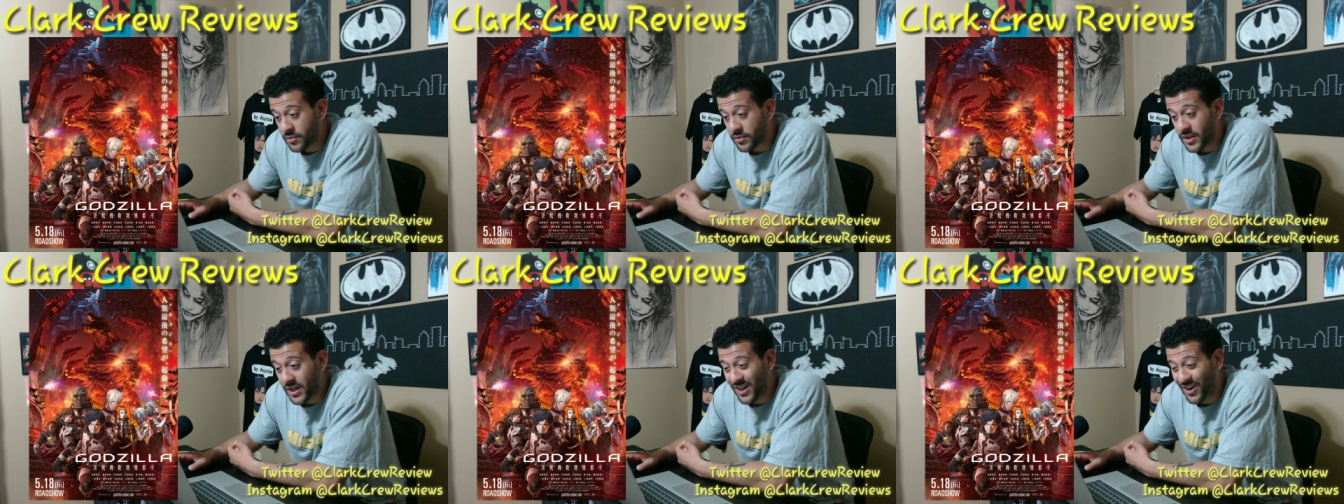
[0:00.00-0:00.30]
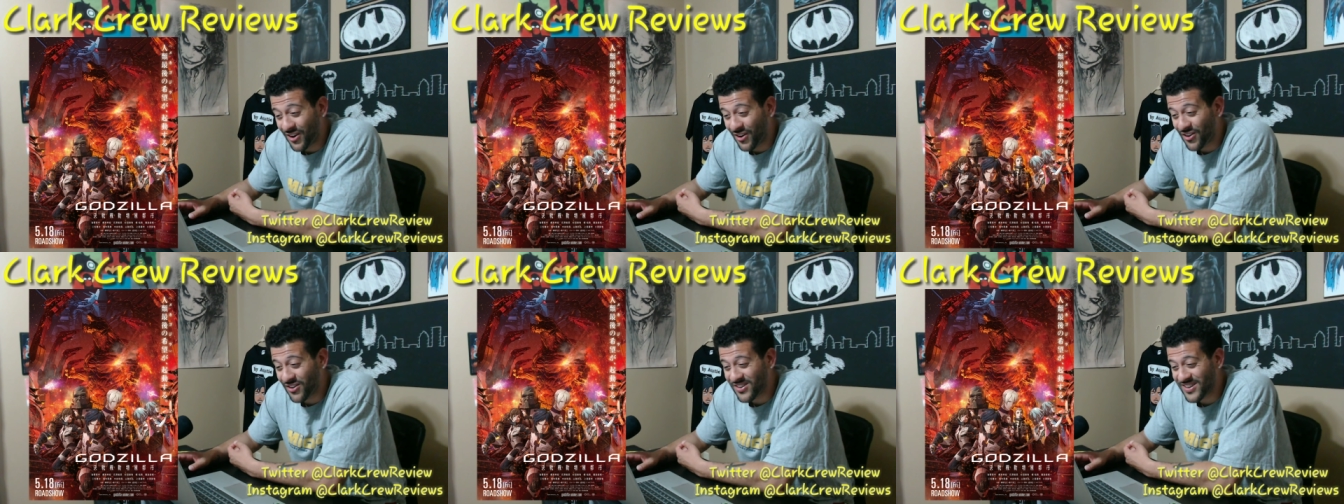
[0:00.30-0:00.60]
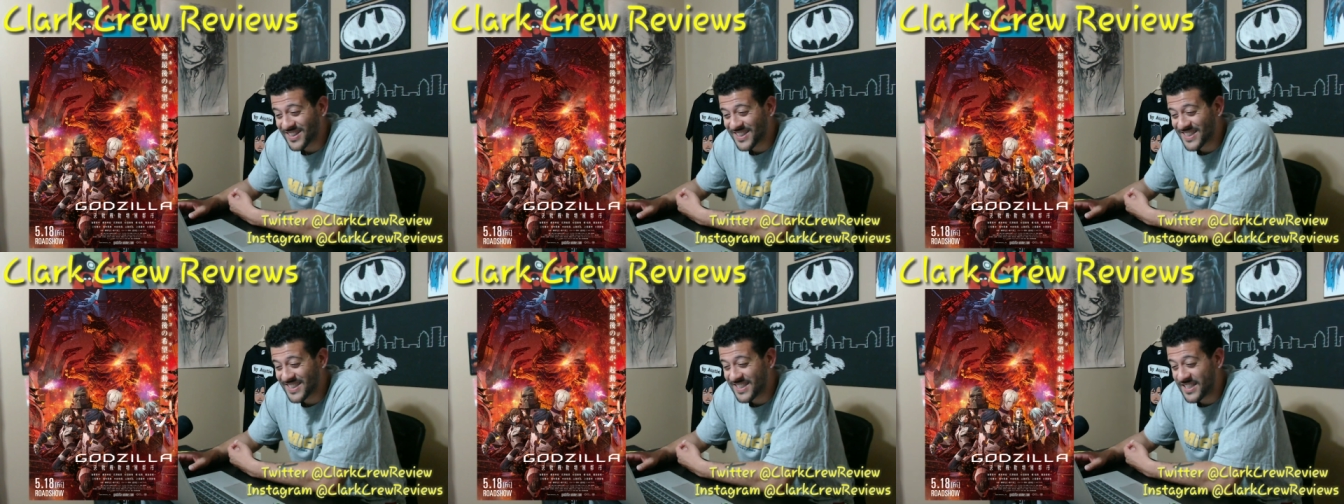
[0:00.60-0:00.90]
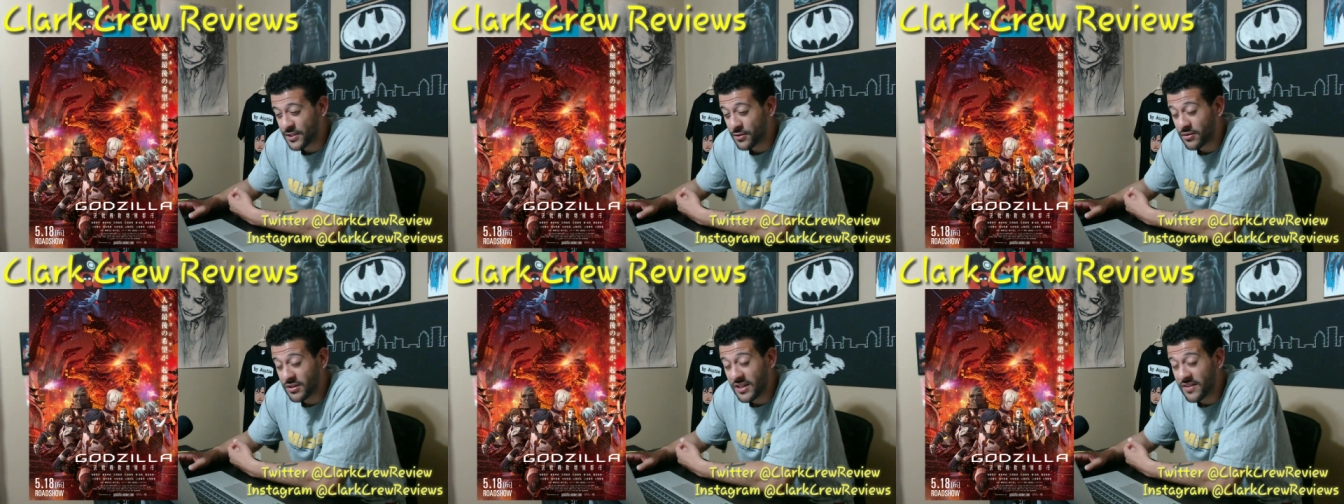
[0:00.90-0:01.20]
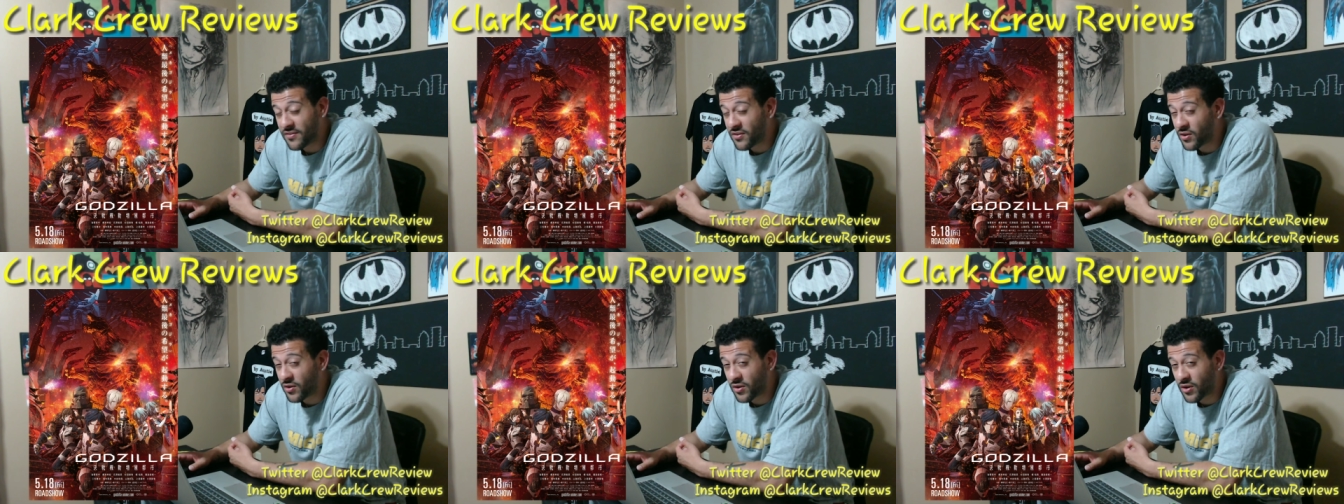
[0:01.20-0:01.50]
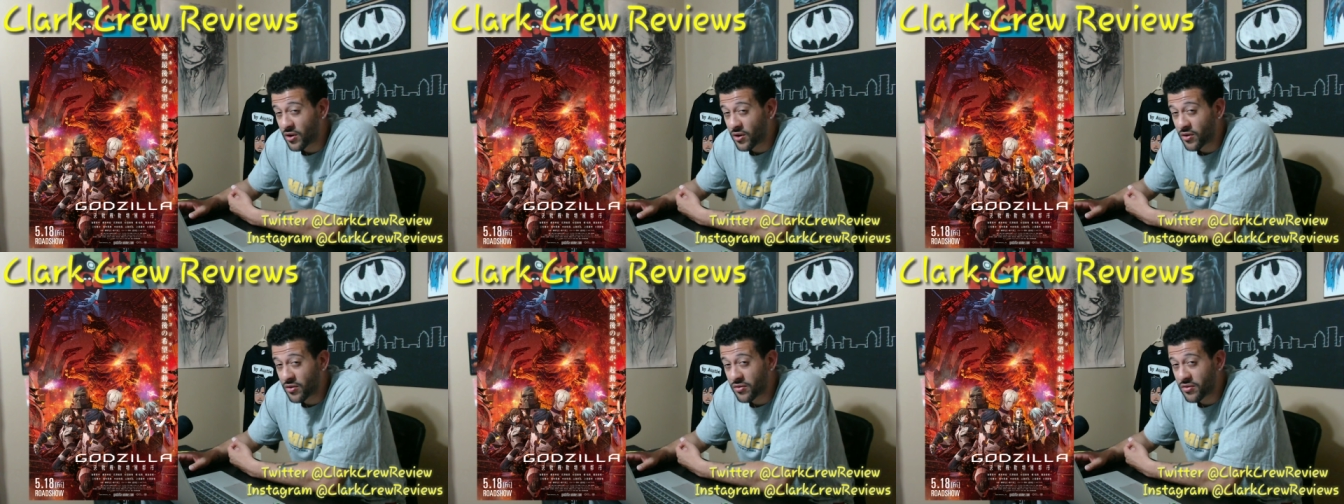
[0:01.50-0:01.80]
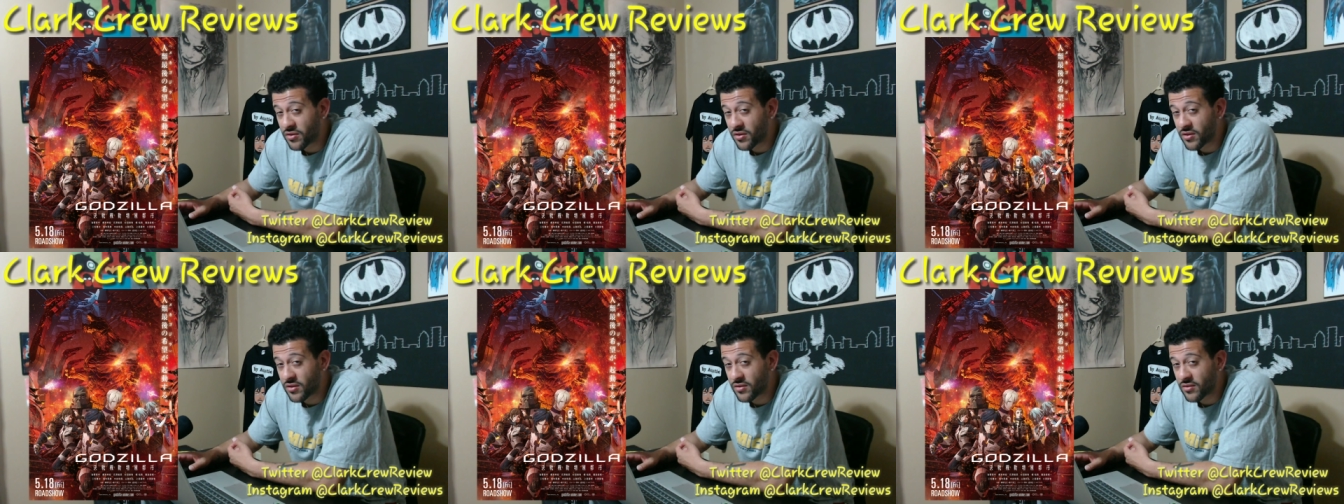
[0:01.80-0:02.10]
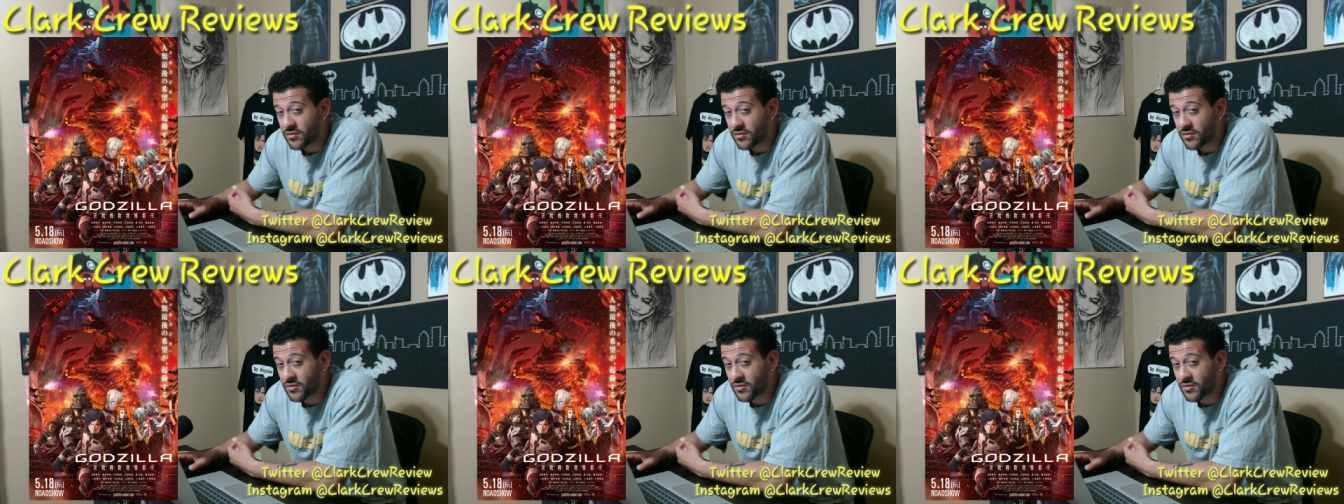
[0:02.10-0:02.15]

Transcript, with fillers: that are still living on Earth